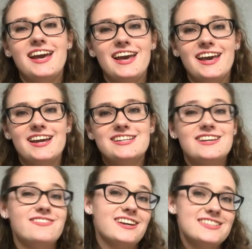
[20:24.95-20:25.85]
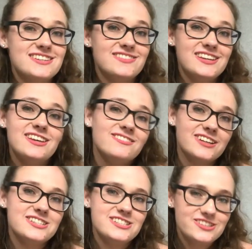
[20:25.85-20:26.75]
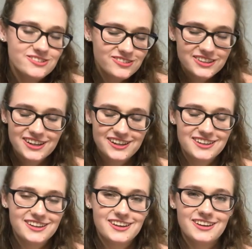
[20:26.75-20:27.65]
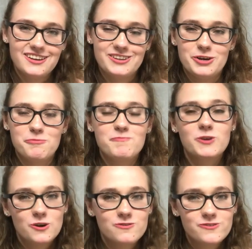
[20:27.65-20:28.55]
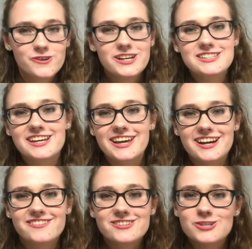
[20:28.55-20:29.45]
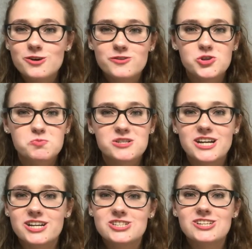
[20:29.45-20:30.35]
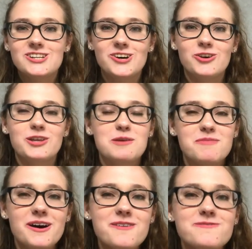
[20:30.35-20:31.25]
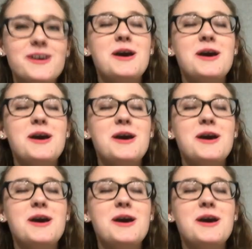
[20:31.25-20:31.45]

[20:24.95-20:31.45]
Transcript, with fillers: And if that's something you want to do, then, you know, go for it, take care of yourself, use protection, all the above.